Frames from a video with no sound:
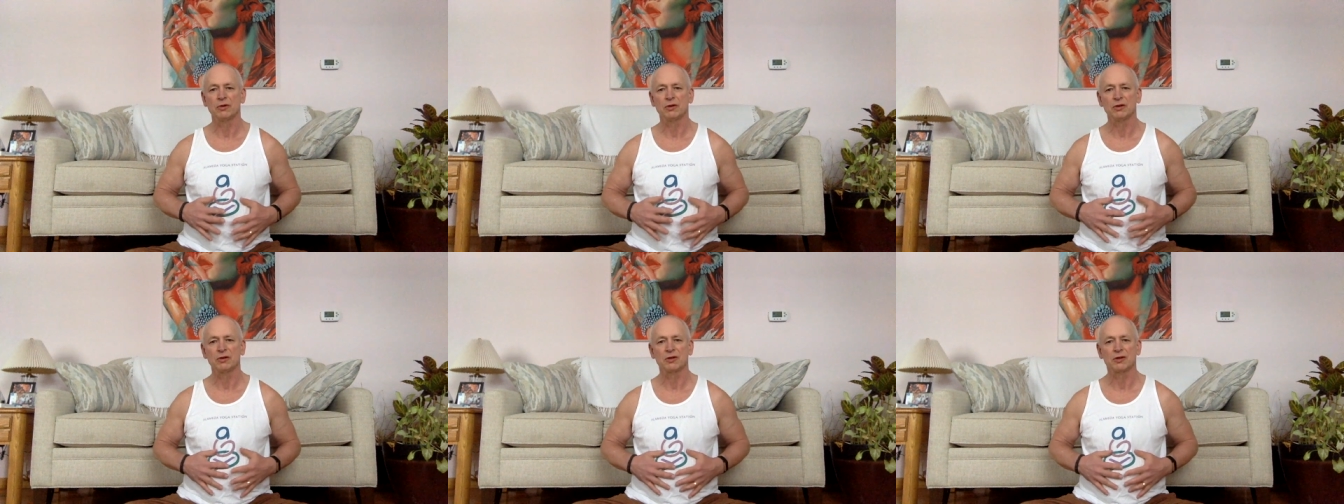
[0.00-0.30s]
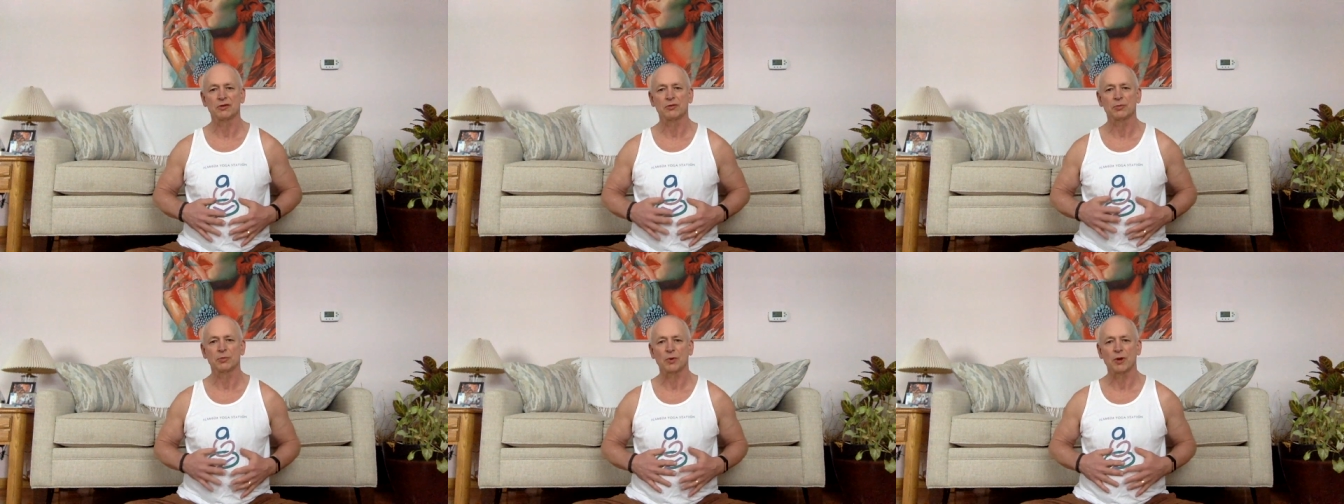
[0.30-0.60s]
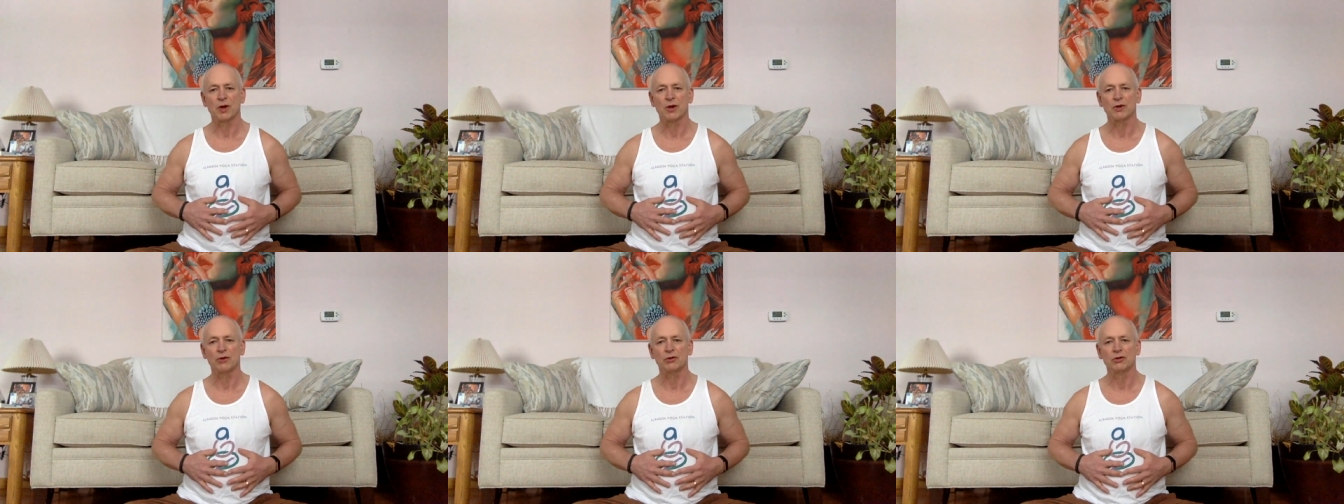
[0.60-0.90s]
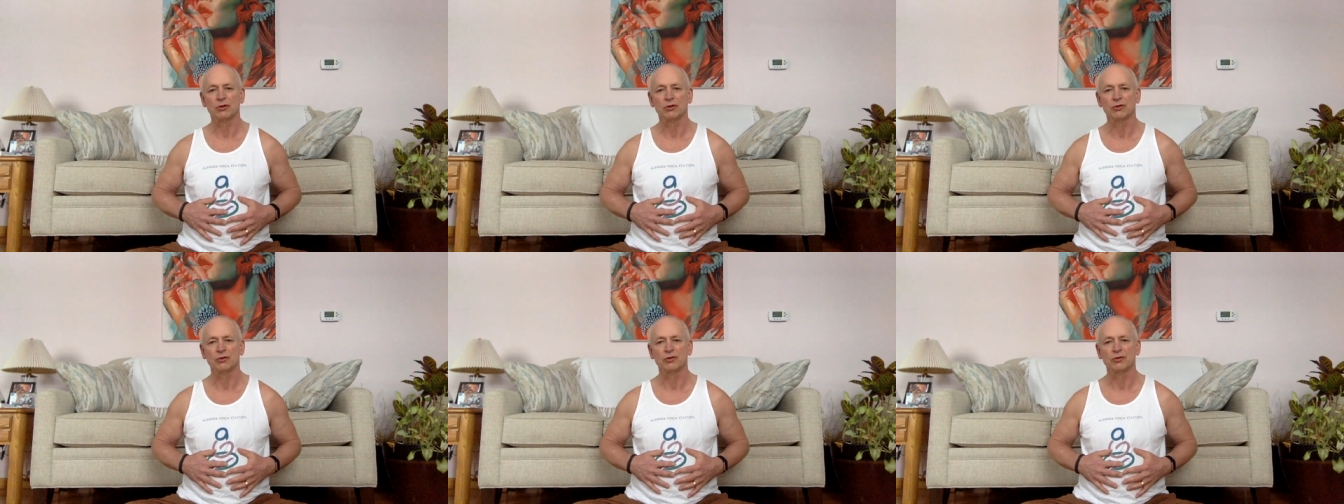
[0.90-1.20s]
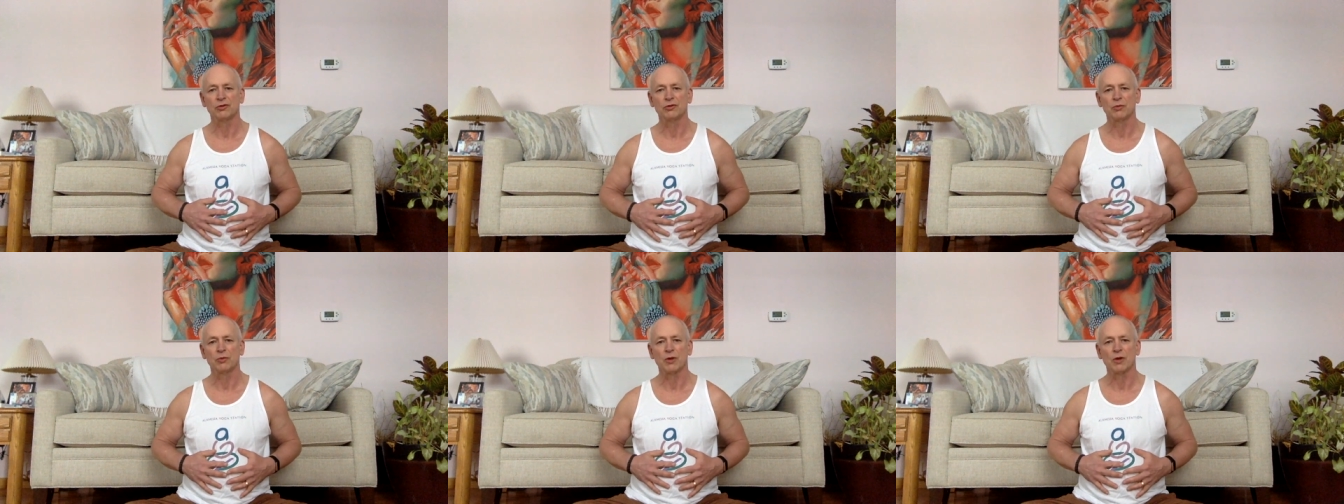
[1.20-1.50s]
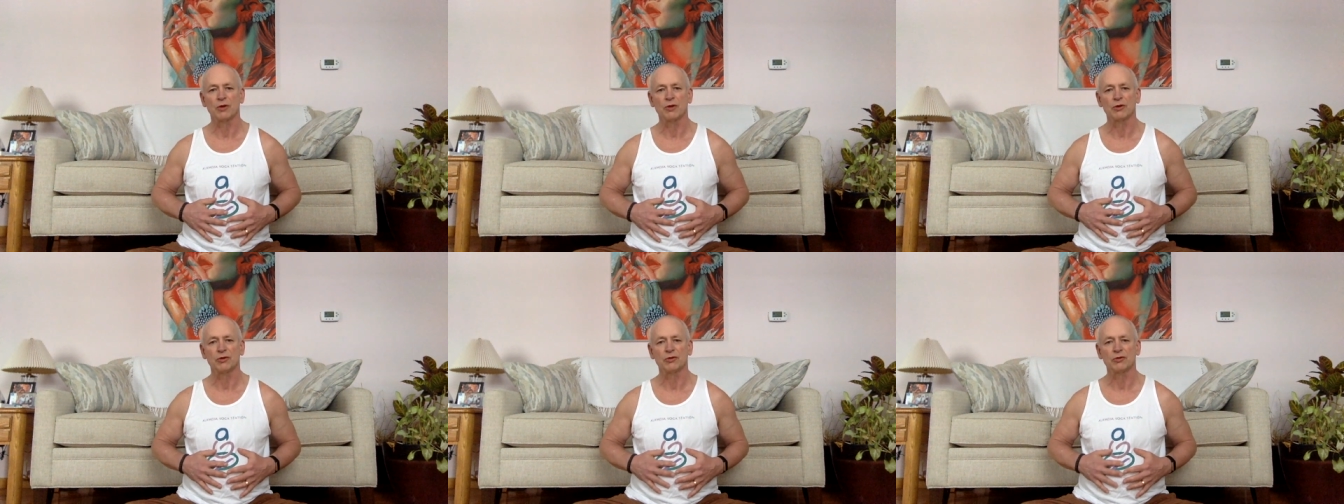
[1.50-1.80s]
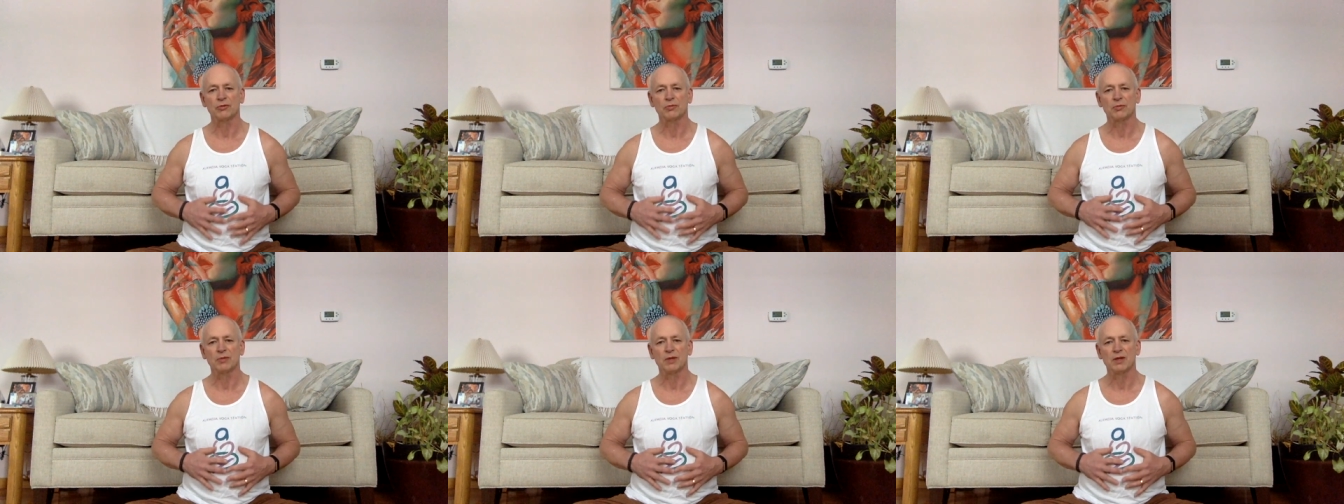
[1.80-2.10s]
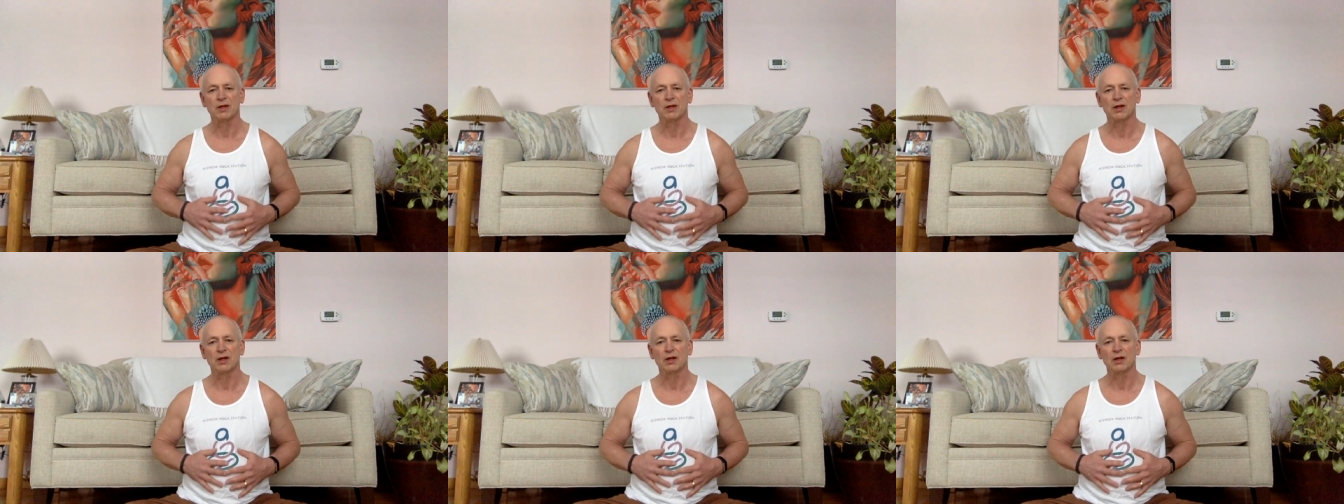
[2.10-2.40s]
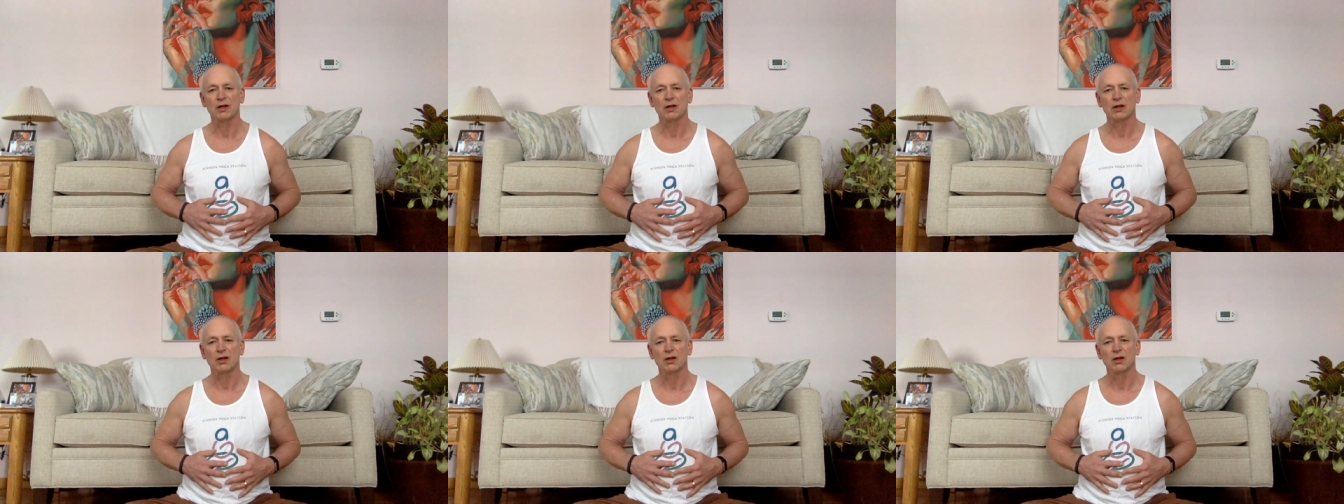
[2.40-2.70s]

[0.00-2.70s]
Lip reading: it because prana loses while you're speaking.